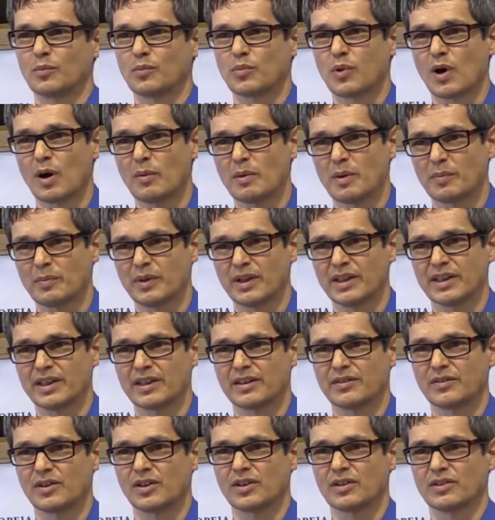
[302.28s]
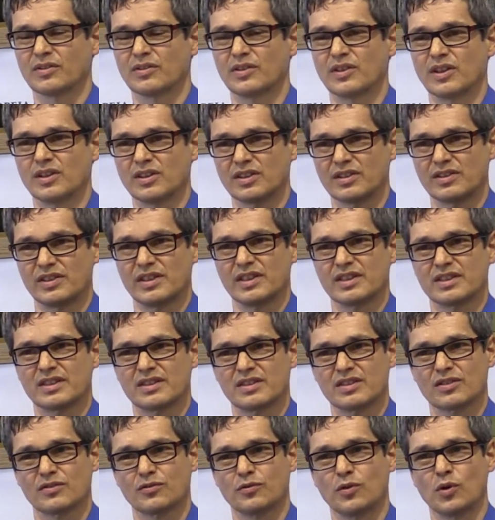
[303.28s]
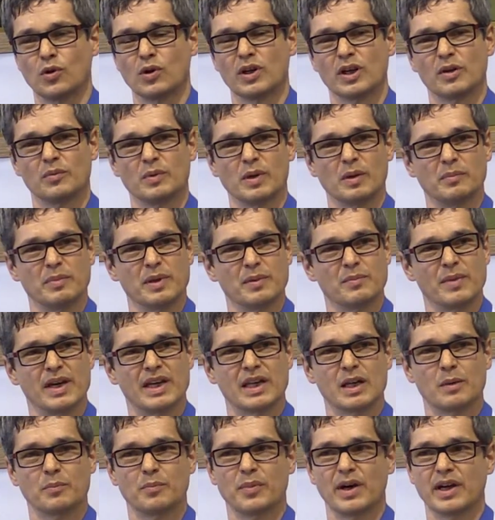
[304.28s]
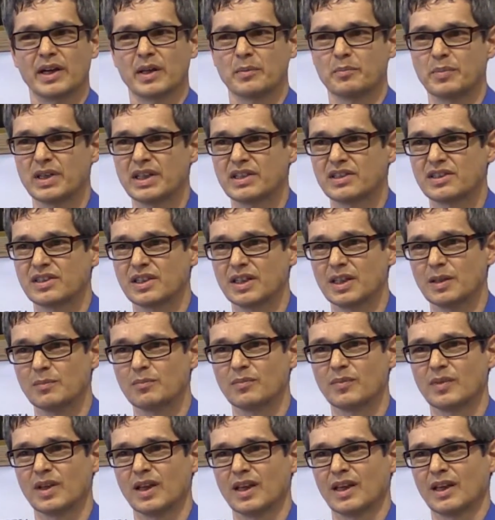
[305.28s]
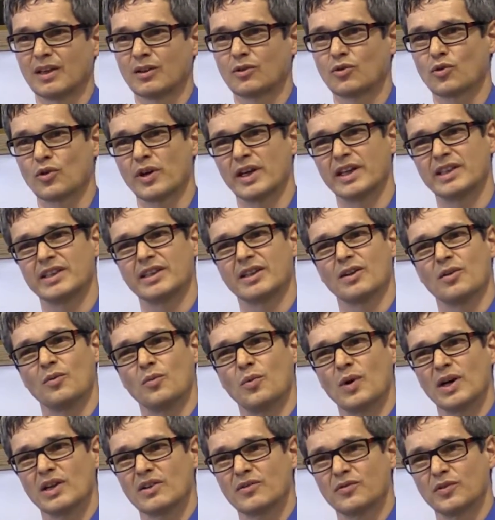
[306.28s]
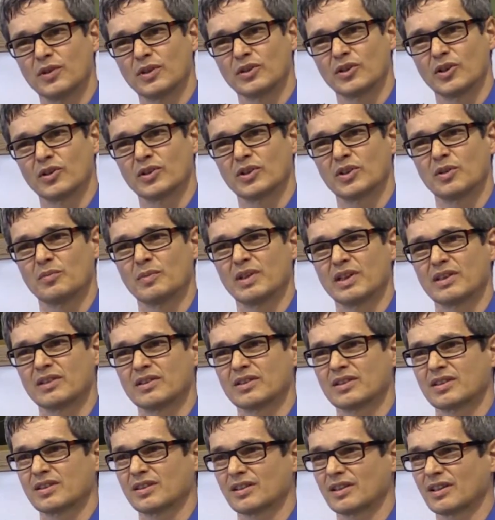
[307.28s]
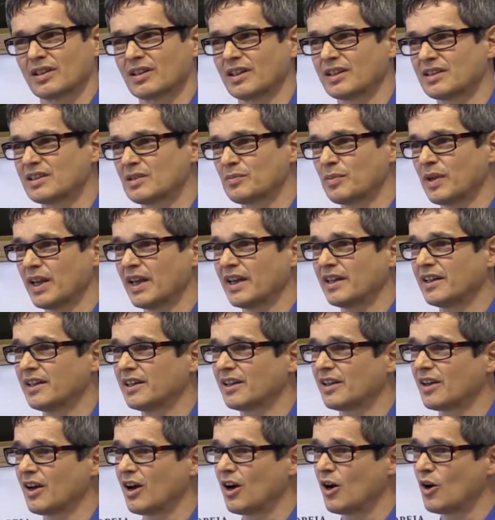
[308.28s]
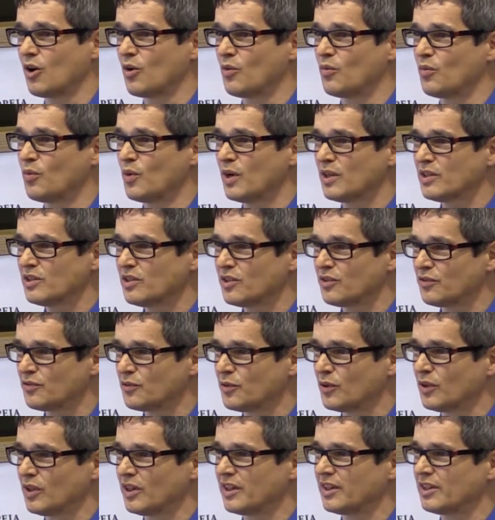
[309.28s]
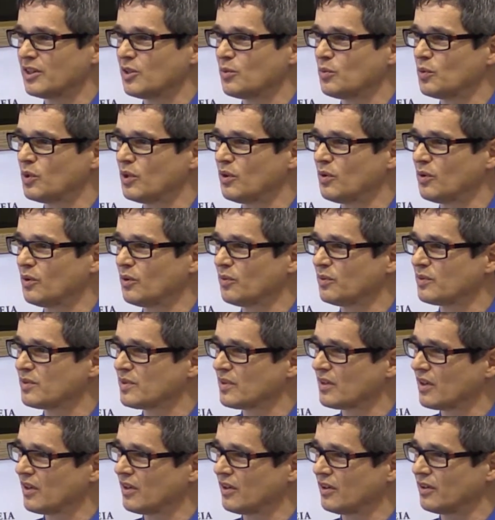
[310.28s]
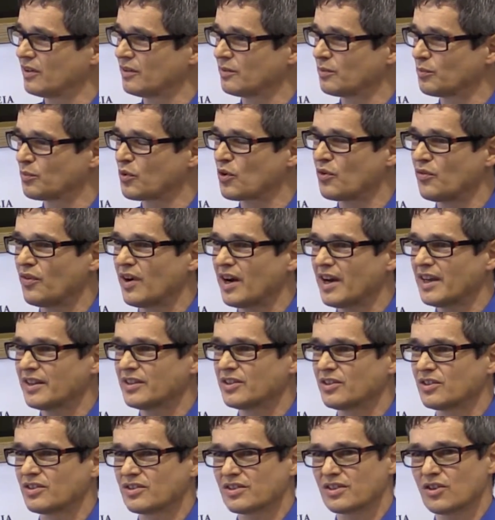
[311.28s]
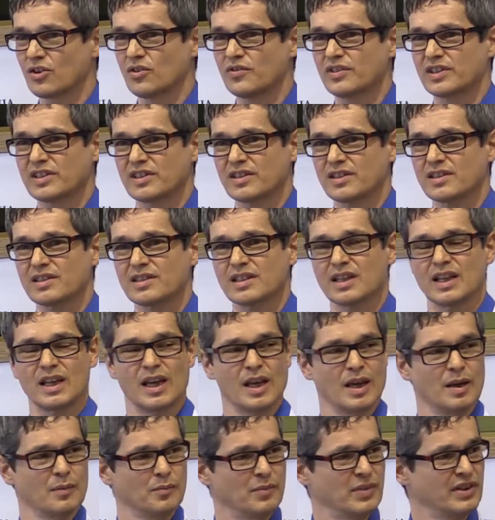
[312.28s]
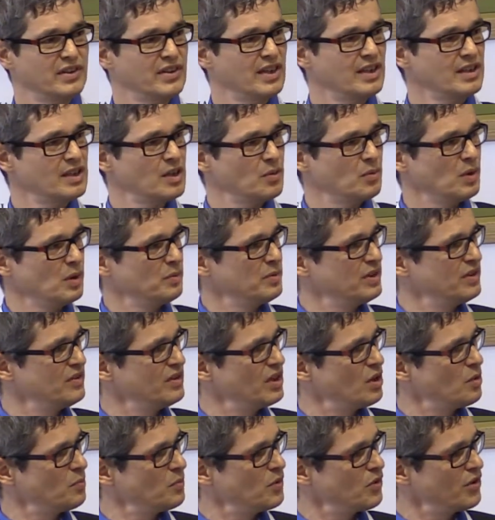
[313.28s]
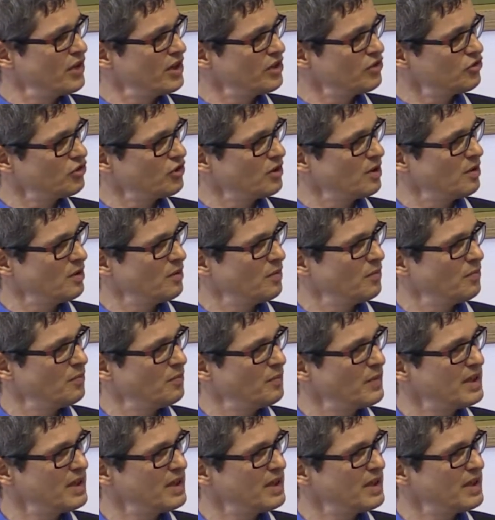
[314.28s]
probably this folder will be made up by a bid team, creating a wonderful document explaining how wonderfully you will provide these services. But then there will be the operational